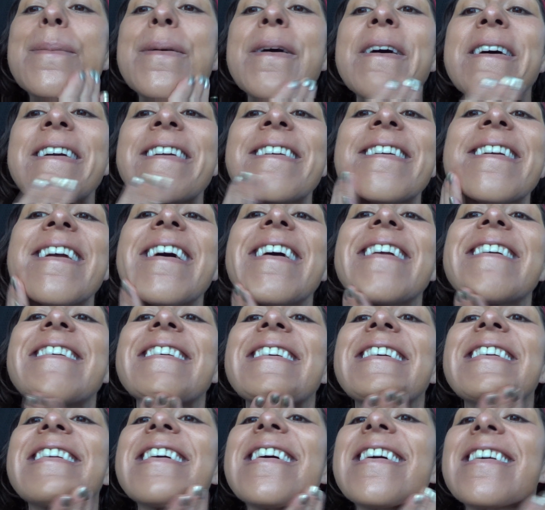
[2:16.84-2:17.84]
Push that
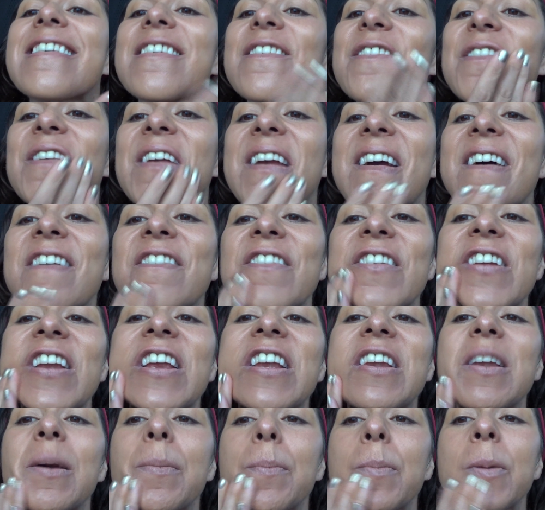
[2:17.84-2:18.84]
chin out if you have
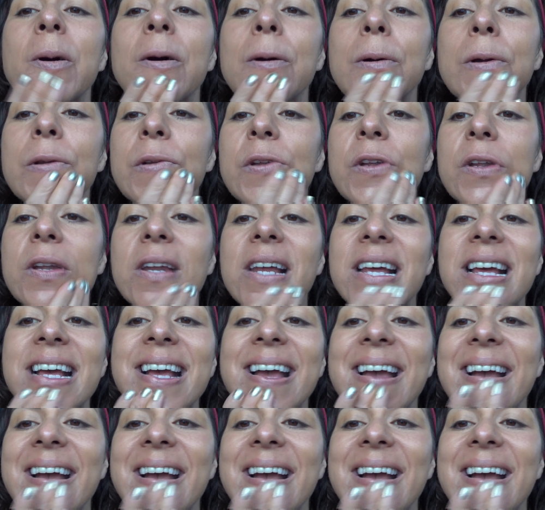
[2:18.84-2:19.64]
any dimples,